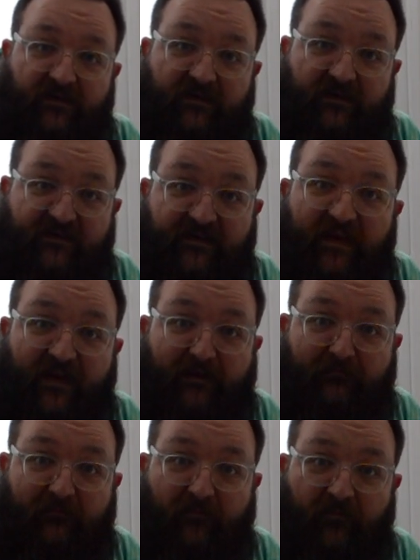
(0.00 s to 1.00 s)
is the
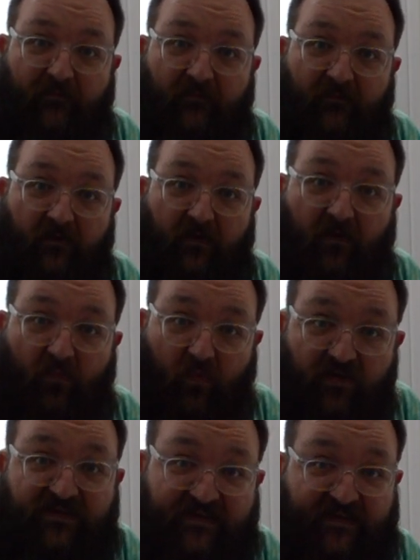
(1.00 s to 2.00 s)
name.
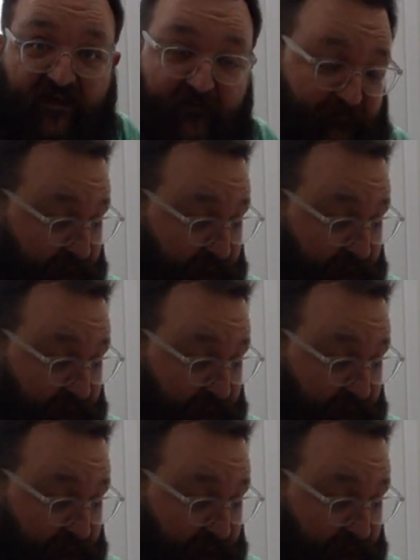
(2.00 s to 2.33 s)
What is it?